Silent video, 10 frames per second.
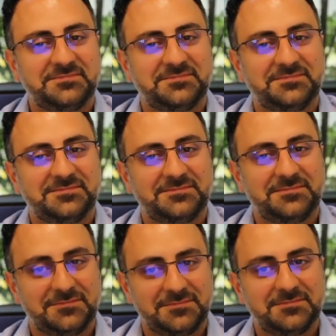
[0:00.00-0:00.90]

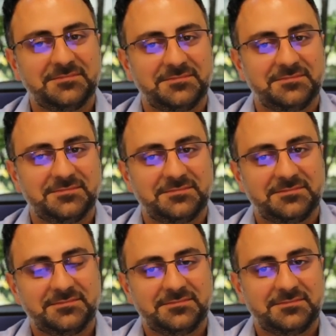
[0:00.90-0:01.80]

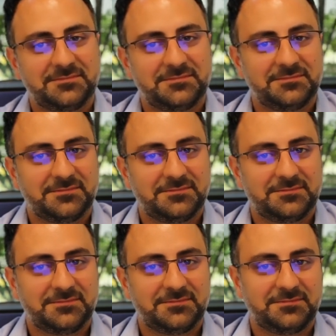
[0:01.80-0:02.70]

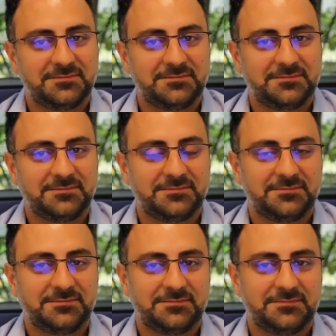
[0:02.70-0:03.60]

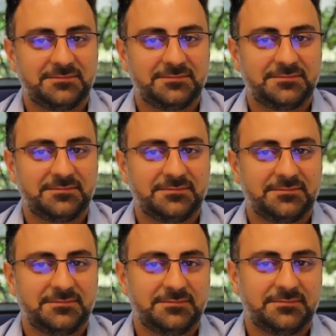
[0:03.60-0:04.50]

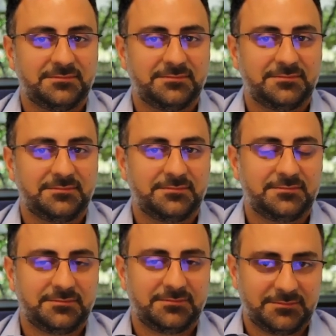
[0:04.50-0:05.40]

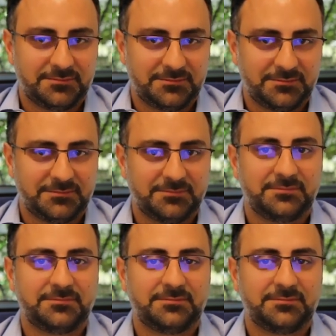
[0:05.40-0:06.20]
[no speech]